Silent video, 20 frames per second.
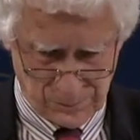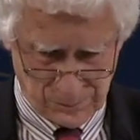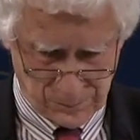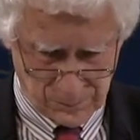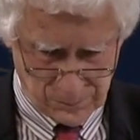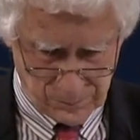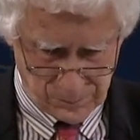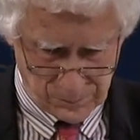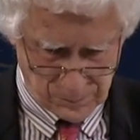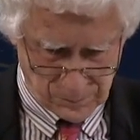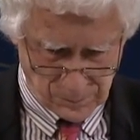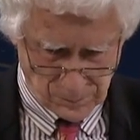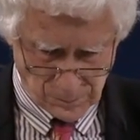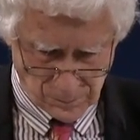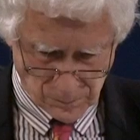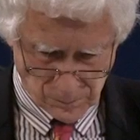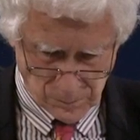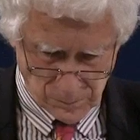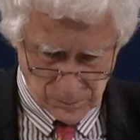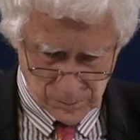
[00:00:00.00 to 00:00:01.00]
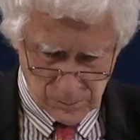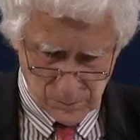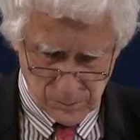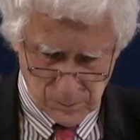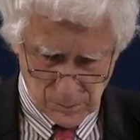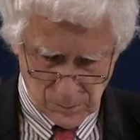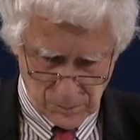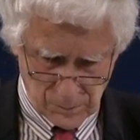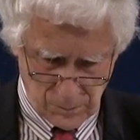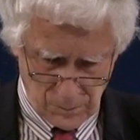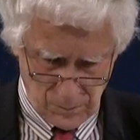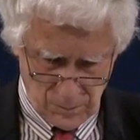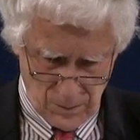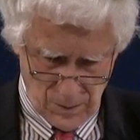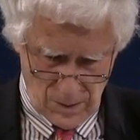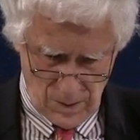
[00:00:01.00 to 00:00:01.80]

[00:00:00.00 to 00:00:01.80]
(no one is talking)